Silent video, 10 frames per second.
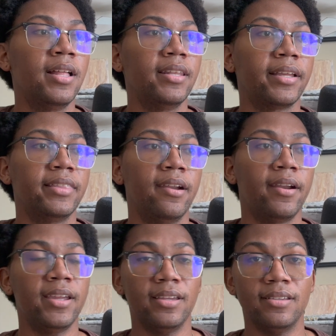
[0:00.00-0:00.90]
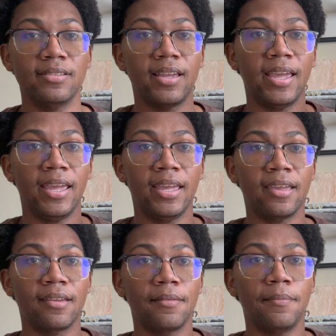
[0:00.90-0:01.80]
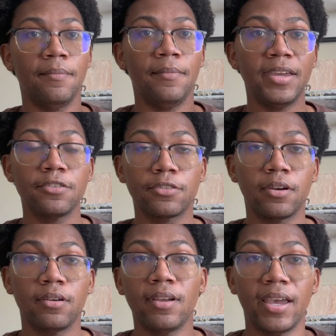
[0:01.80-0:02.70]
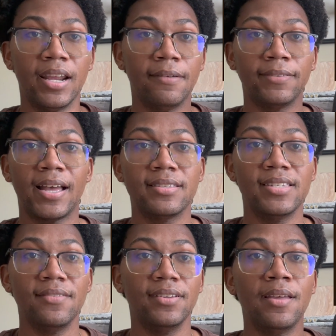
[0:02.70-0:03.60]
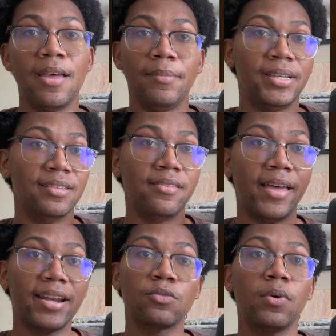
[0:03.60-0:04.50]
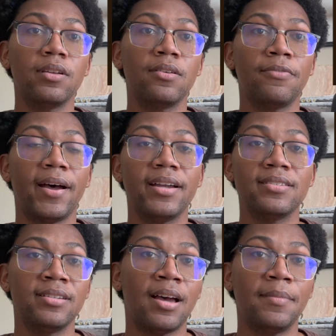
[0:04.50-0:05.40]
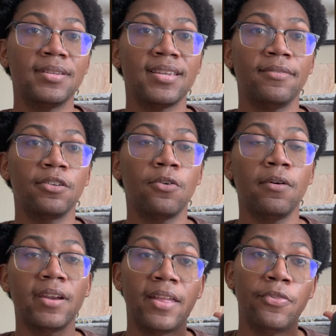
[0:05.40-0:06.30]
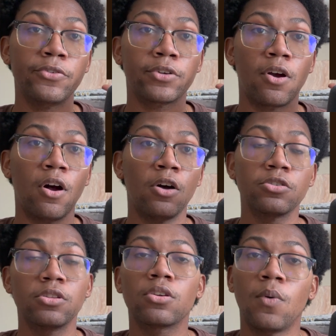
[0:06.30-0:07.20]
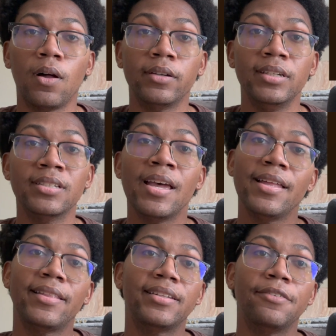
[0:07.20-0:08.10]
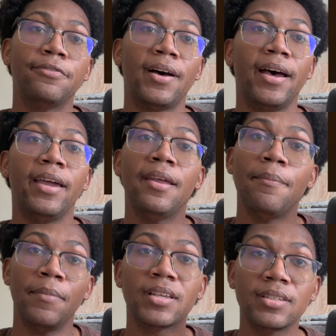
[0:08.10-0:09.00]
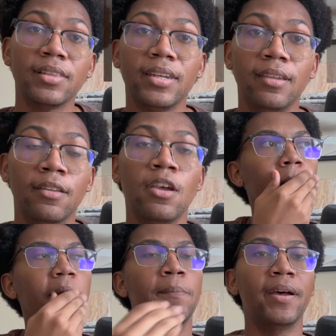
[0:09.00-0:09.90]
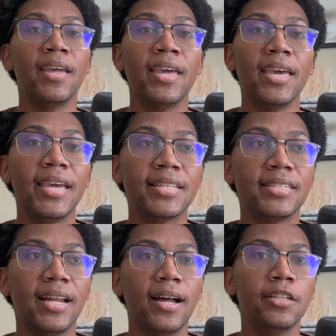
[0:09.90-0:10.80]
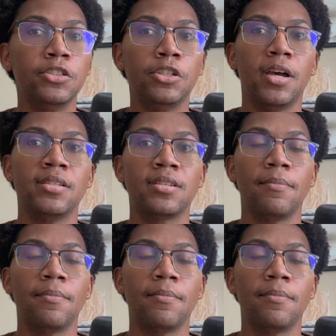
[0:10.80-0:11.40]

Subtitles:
like there is a major 3rd and a flat 7, because that is what defines a dominant 7 chord, and those are also the qualities that define Mixolydian. But it's not just